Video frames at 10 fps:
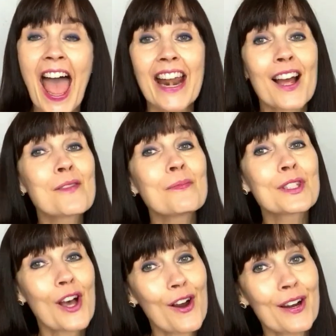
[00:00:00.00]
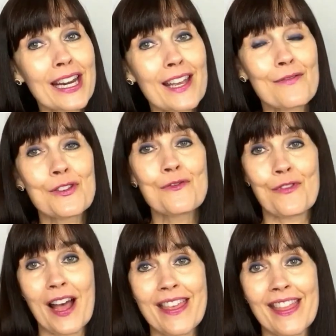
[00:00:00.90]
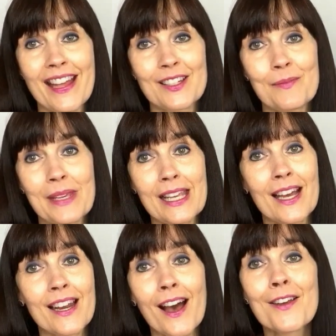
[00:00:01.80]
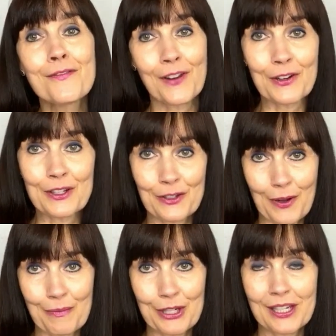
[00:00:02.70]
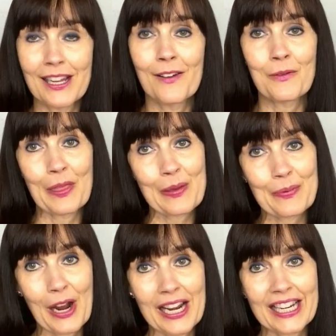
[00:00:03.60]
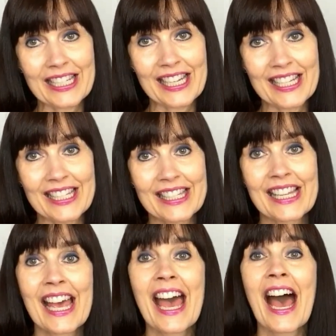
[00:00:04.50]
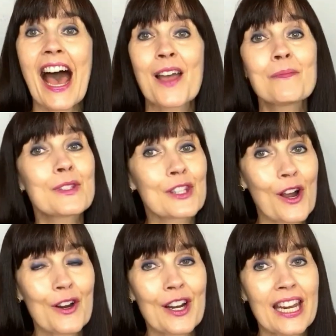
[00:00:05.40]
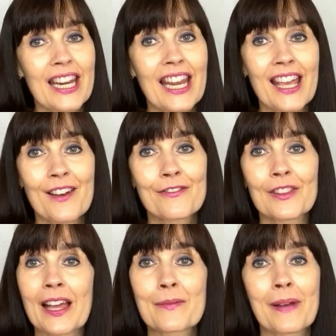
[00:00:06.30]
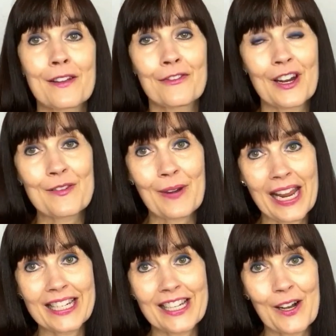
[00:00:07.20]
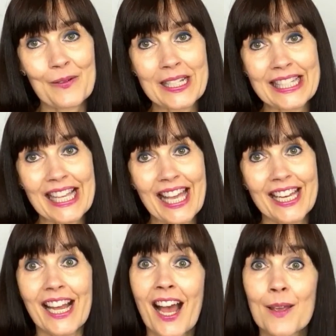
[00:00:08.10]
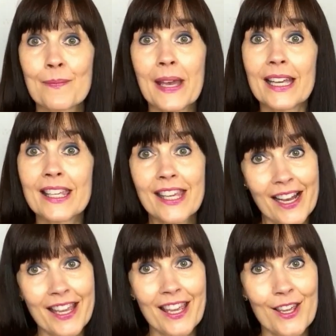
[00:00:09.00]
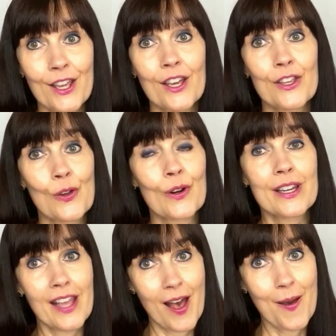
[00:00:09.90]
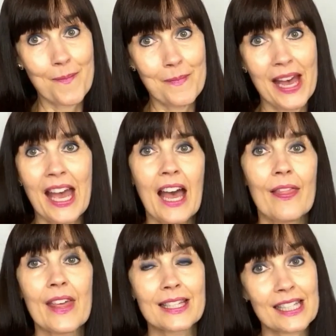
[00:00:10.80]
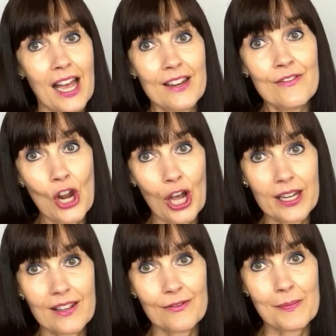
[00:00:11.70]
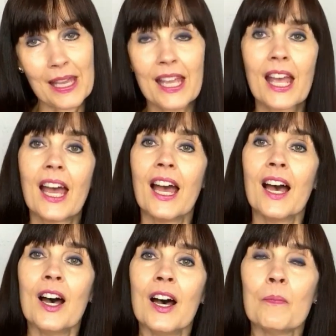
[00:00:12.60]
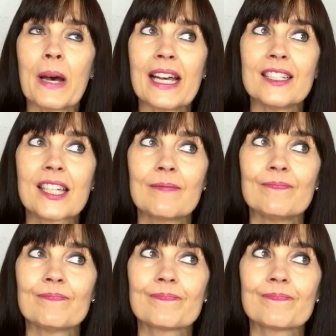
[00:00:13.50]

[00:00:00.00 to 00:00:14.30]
And I'm sorry if you find that to be an unfair description of what the product is. I'm sorry if, like my friend Randy always said, I'm yucking your yum. That's kind of naughty of me. But